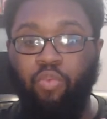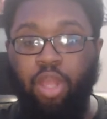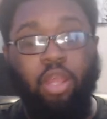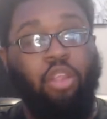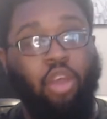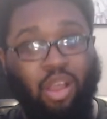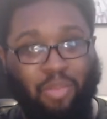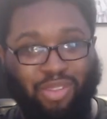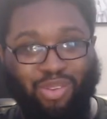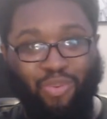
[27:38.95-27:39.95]
we need to talk
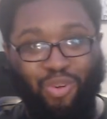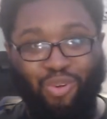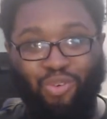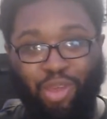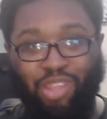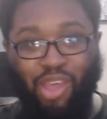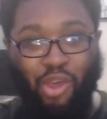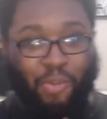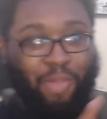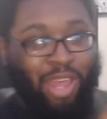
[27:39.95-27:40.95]
about something real quick.
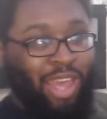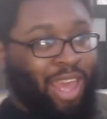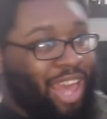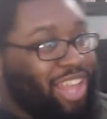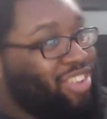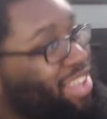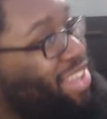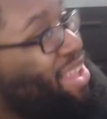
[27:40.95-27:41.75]
So, as you can